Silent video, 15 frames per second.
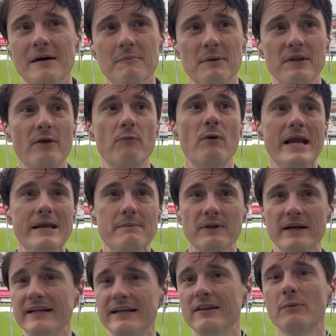but the way he
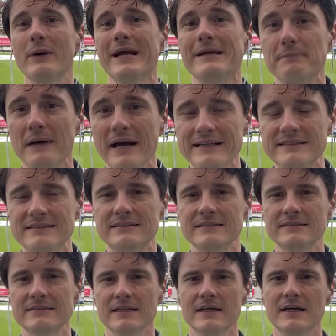played it, the way he paced it,
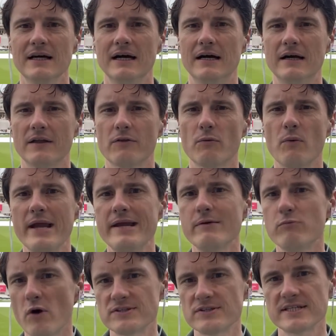the way he
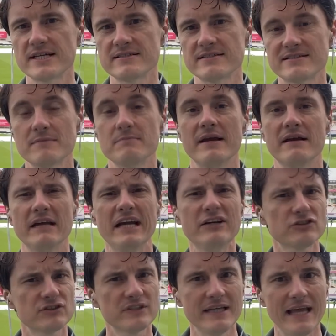worked against some
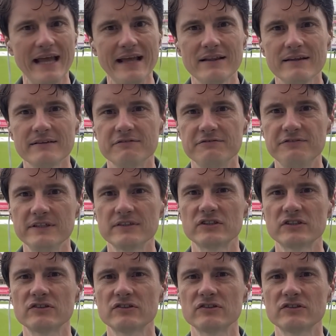interesting England fields at